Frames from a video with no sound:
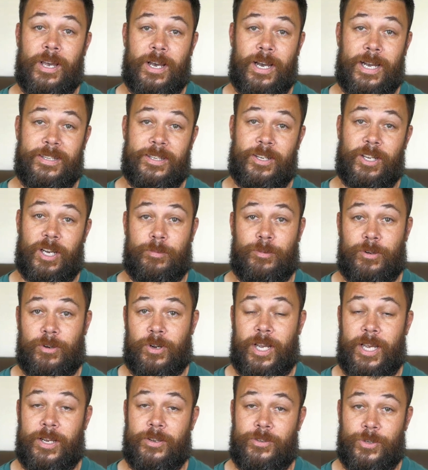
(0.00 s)
I did
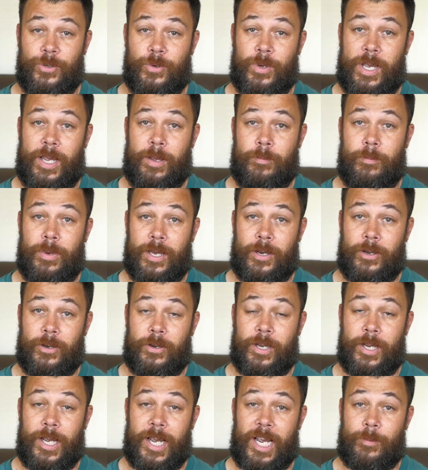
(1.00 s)
upgrade to a
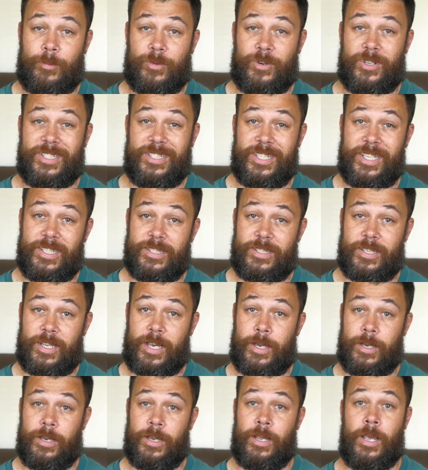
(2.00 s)
better camera since
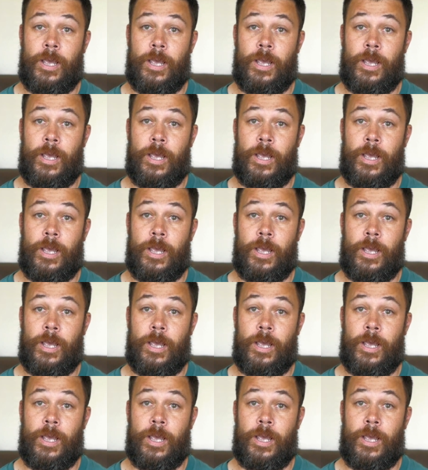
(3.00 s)
then.